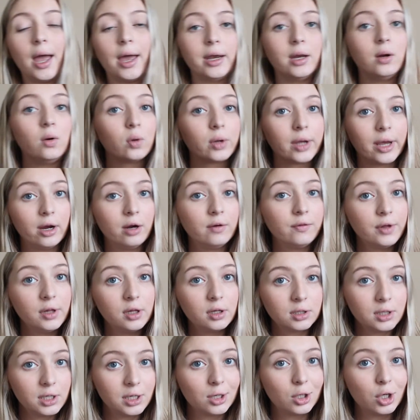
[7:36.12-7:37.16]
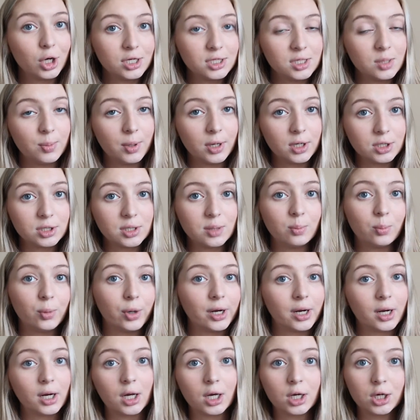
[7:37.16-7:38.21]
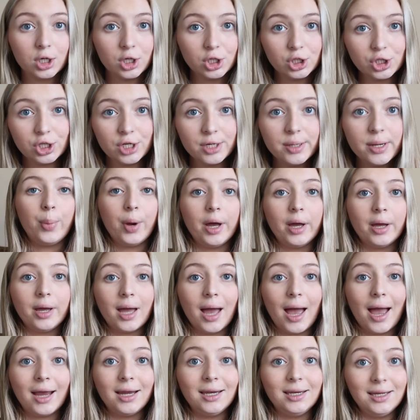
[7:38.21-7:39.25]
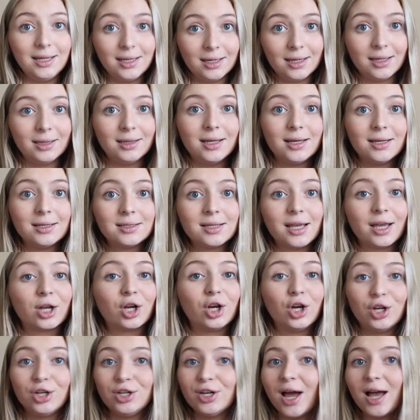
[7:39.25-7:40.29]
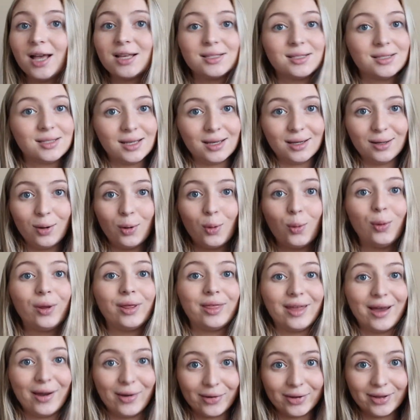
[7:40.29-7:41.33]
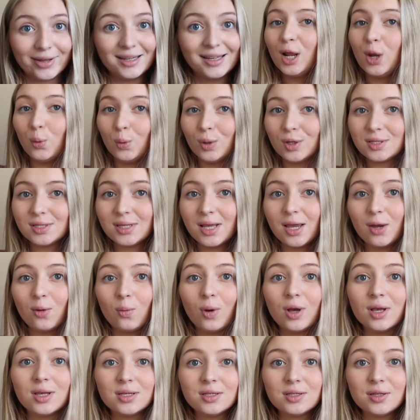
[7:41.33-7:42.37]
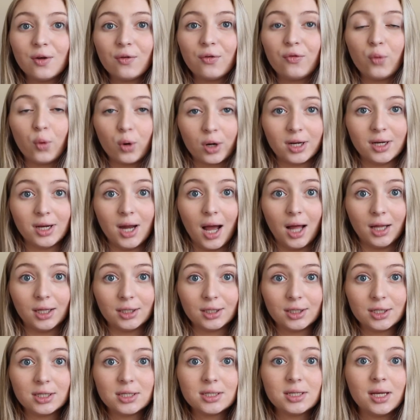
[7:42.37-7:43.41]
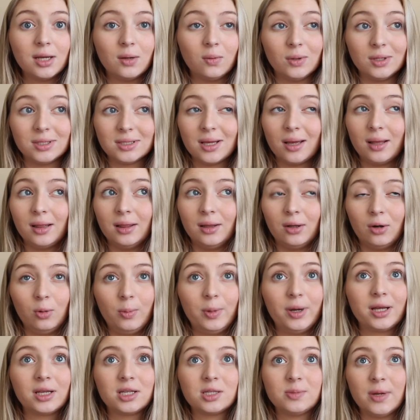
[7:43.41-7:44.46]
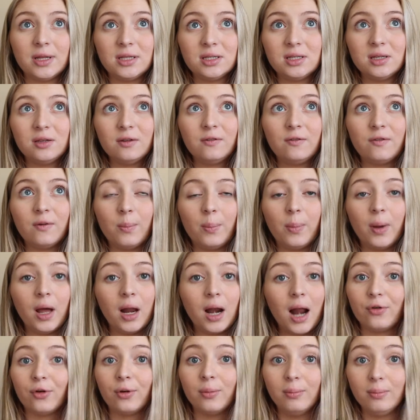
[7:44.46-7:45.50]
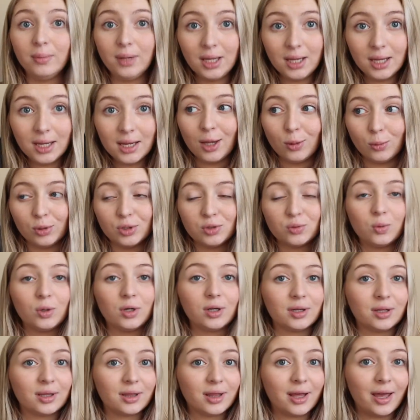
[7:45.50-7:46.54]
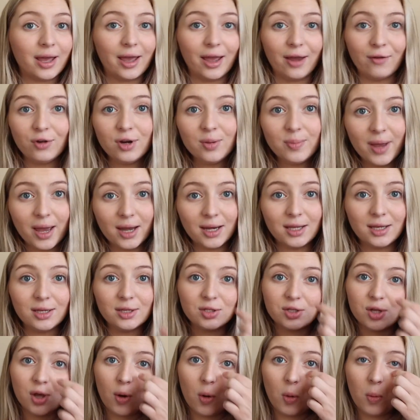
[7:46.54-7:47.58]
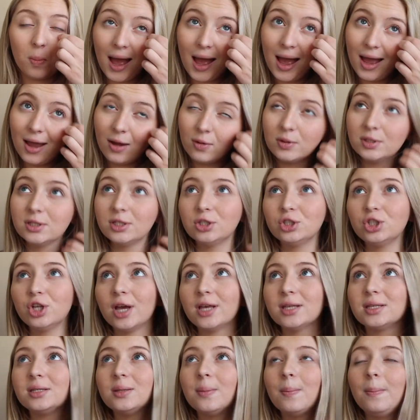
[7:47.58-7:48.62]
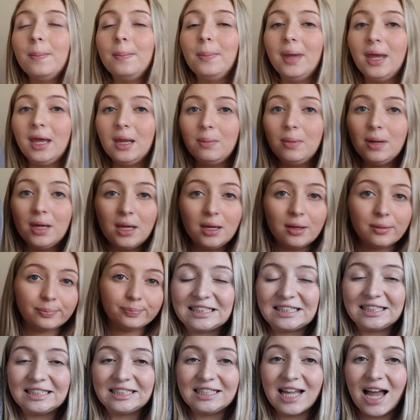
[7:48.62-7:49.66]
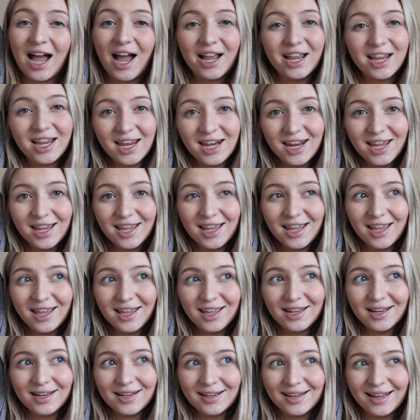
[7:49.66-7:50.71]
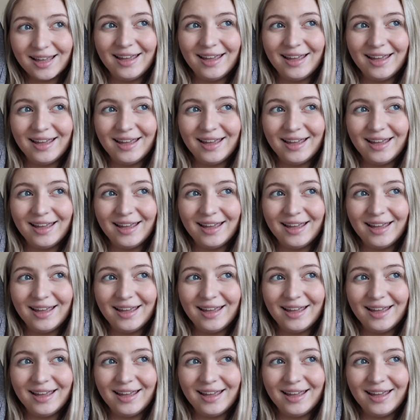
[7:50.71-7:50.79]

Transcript: I don't care if I look like a crazy person bringing a cushion, but I needed this. I could not sit without it. I will say it was $40. It was a little bit expensive, but for me, it was worth every penny. So I would suggest maybe not getting it